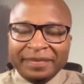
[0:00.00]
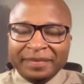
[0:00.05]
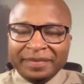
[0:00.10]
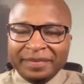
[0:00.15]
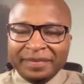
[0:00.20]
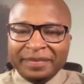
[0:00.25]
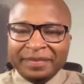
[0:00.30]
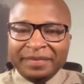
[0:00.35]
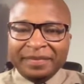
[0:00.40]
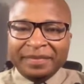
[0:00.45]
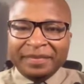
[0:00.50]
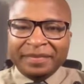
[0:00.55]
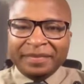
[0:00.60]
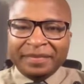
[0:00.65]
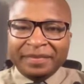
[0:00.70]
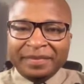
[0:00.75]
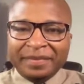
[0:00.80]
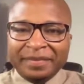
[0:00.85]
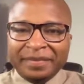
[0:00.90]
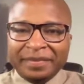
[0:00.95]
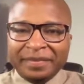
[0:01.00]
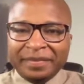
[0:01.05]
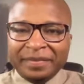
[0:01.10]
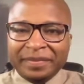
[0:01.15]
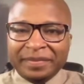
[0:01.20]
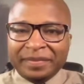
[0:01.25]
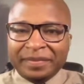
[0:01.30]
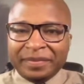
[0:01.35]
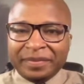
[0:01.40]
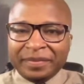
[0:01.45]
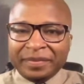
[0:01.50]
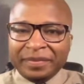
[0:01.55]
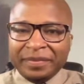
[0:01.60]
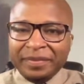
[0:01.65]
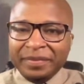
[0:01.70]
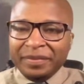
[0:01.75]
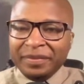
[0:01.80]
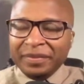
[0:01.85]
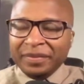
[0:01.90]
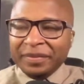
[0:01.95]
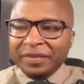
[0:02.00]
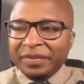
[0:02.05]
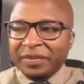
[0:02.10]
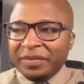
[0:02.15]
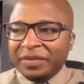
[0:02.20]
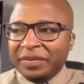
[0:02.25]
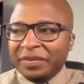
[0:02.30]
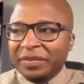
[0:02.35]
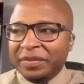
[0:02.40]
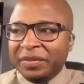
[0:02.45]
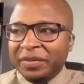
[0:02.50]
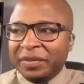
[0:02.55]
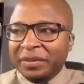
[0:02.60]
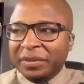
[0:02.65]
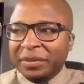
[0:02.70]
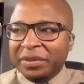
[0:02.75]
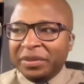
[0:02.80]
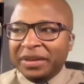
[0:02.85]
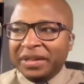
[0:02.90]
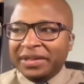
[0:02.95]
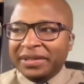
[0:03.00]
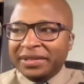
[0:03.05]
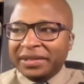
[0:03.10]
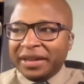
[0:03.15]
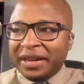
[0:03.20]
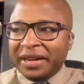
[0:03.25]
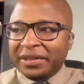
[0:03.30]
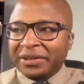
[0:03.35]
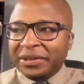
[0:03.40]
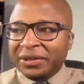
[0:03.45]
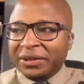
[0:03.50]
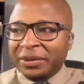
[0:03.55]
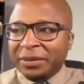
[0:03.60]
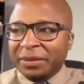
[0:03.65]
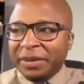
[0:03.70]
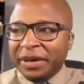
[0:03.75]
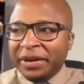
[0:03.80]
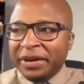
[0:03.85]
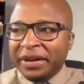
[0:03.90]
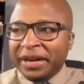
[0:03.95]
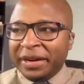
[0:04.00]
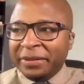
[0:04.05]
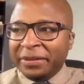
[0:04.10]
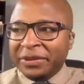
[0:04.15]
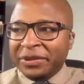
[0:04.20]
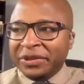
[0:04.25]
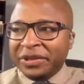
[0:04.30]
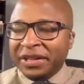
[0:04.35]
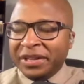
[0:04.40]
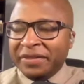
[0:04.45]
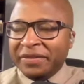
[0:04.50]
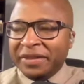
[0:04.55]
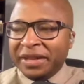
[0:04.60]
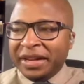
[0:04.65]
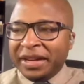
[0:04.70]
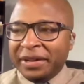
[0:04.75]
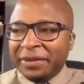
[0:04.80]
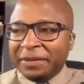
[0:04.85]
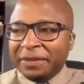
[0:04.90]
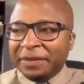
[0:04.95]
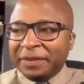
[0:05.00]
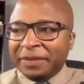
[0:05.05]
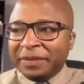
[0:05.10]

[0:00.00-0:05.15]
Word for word: Good morning. God bless you. Thank you. Praise God, Sister Mary. I received that.